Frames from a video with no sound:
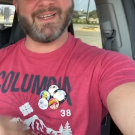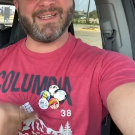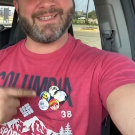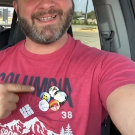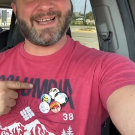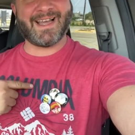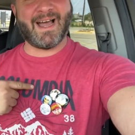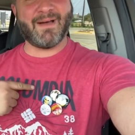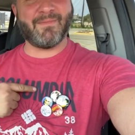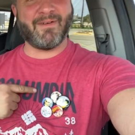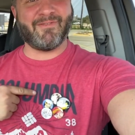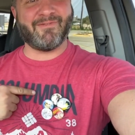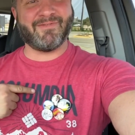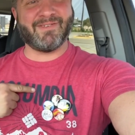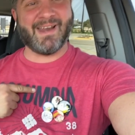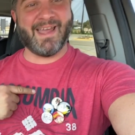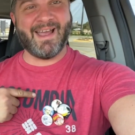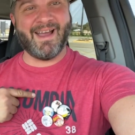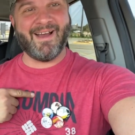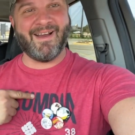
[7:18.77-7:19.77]
It's, I got my
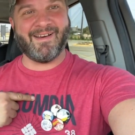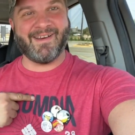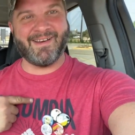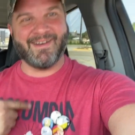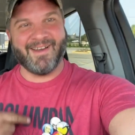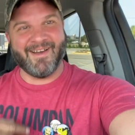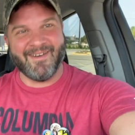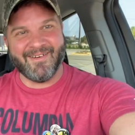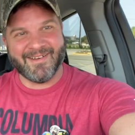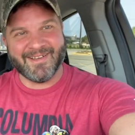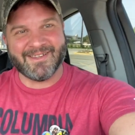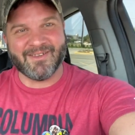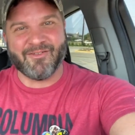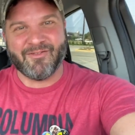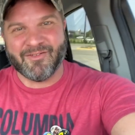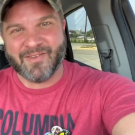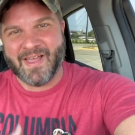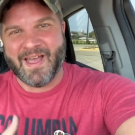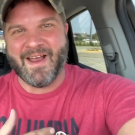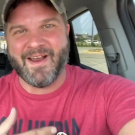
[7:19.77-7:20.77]
flair, you know? The
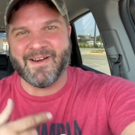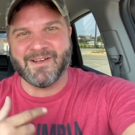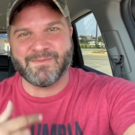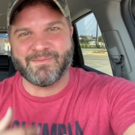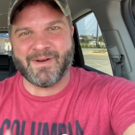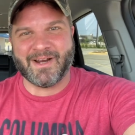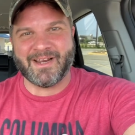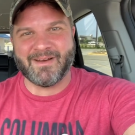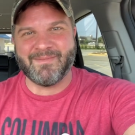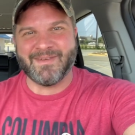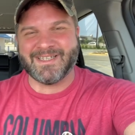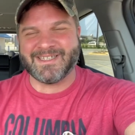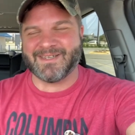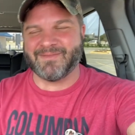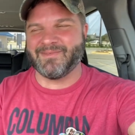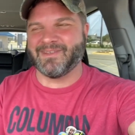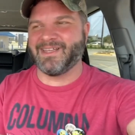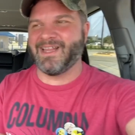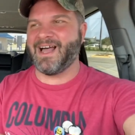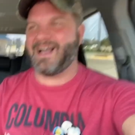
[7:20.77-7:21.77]
flair is bringing me
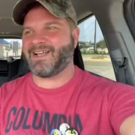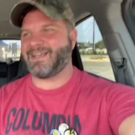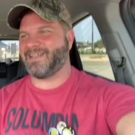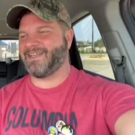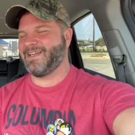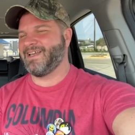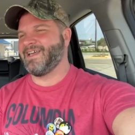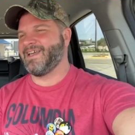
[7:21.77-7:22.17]
some luck.